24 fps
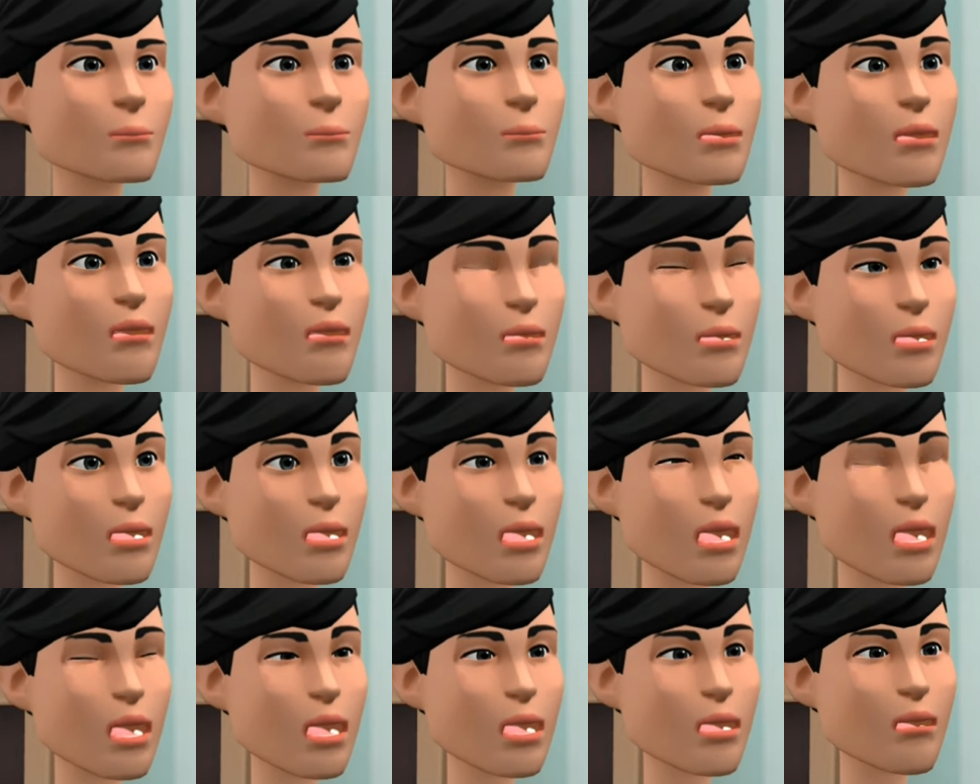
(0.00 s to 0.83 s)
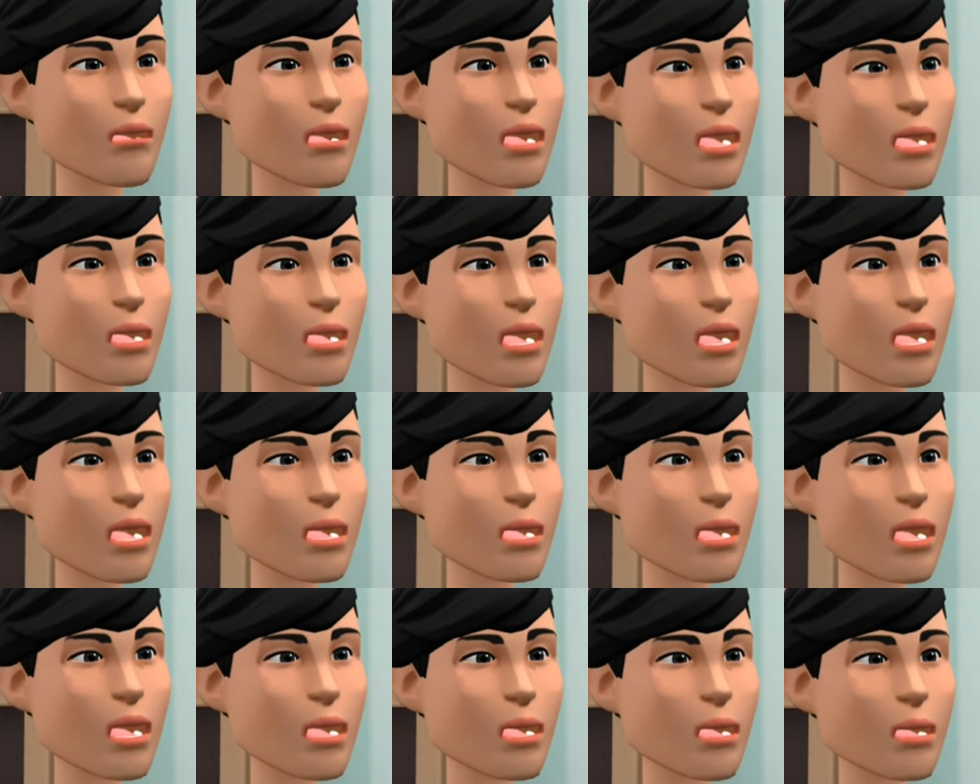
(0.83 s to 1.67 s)
If I need shift cheat
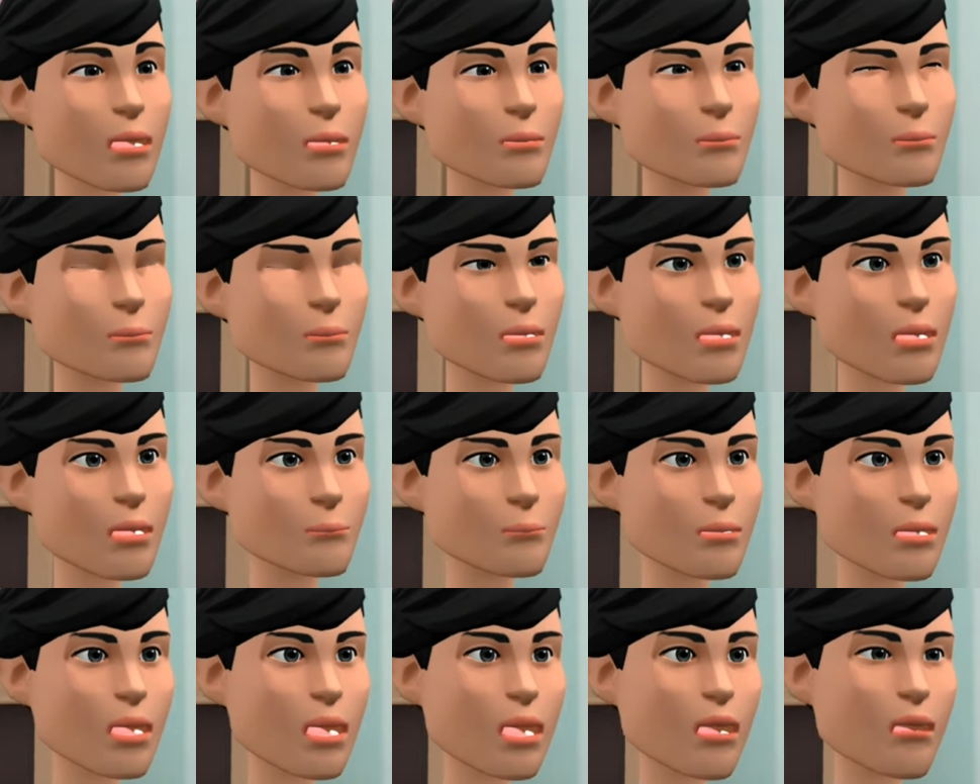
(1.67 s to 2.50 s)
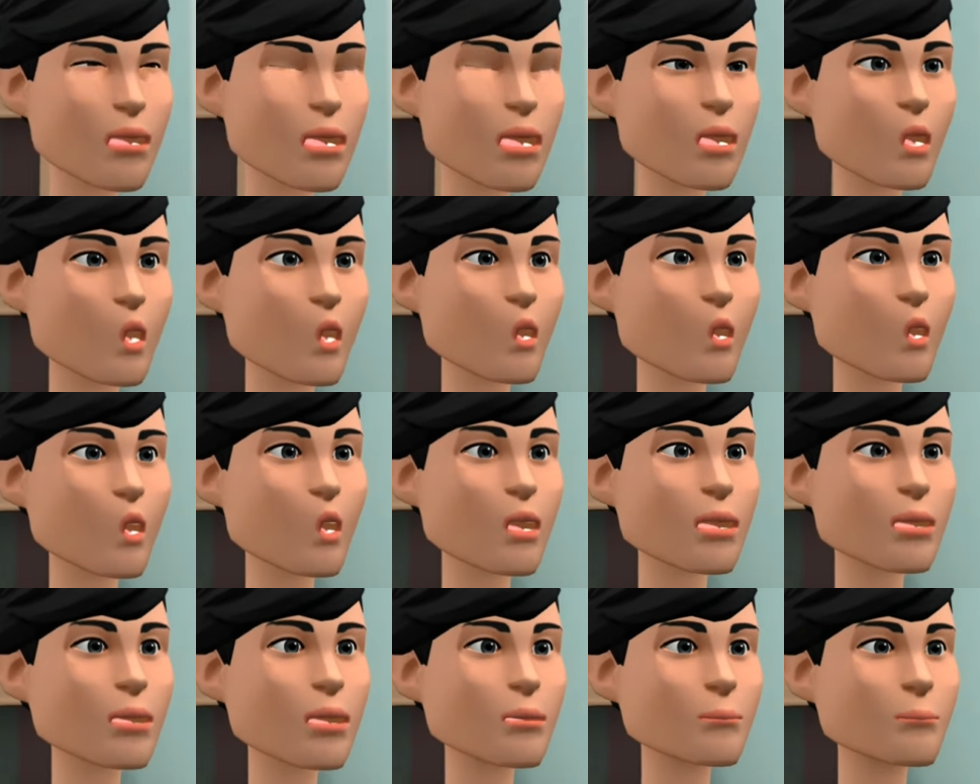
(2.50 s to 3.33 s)
sheets, I am careful not to
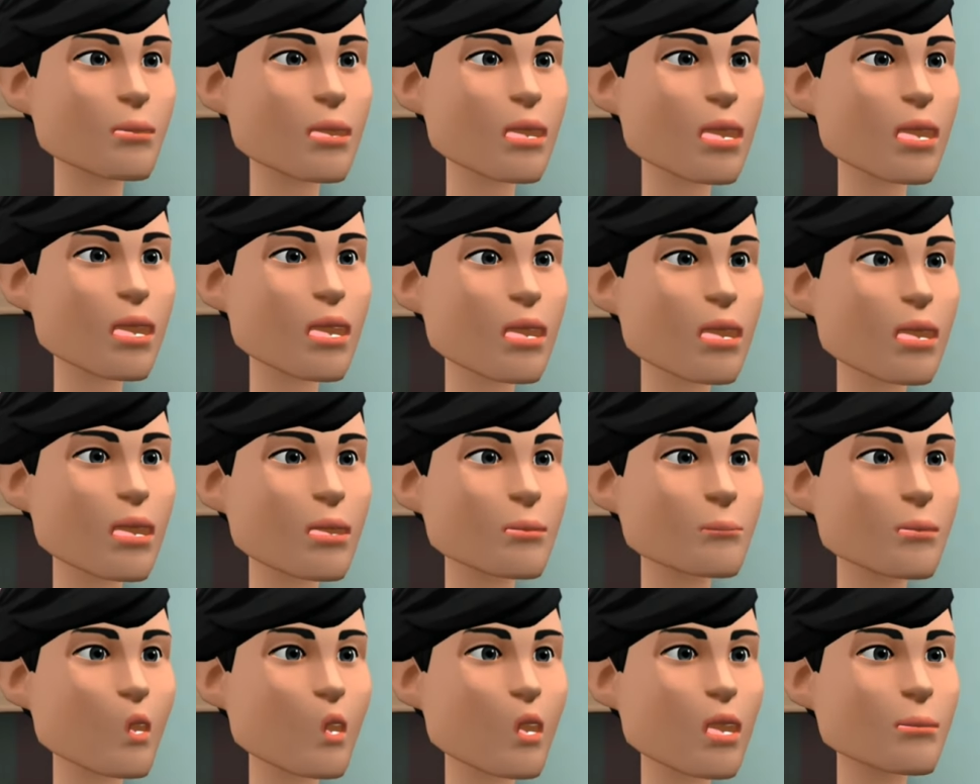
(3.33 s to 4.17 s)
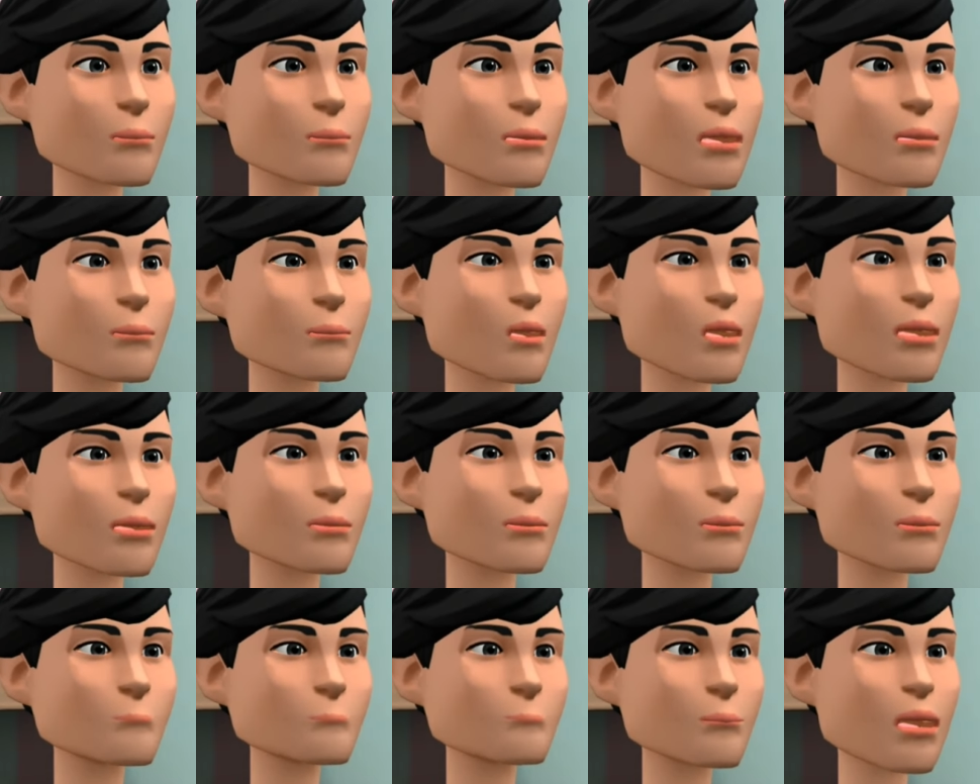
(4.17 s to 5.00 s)
write patient names on the paper,
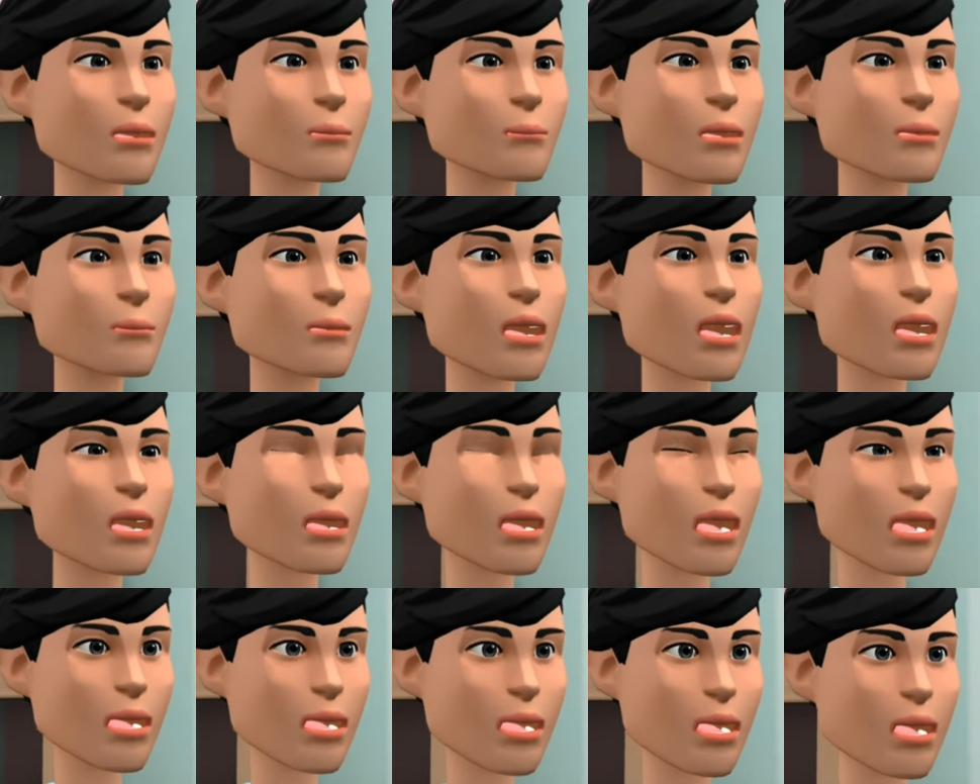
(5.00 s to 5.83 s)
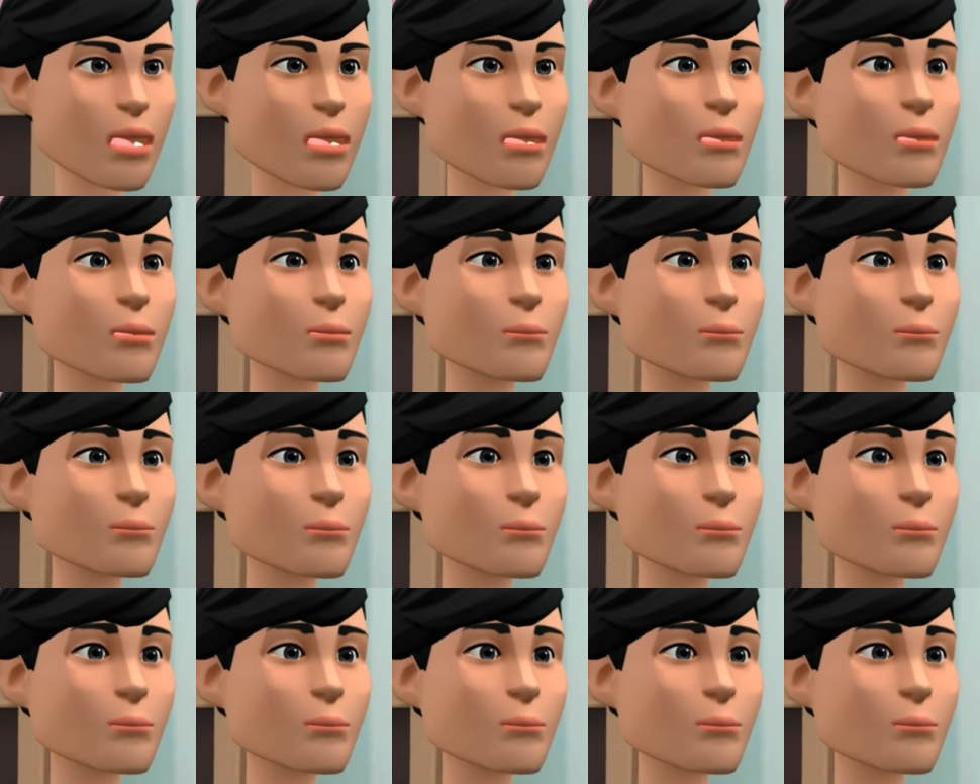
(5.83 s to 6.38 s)
but maybe their initials.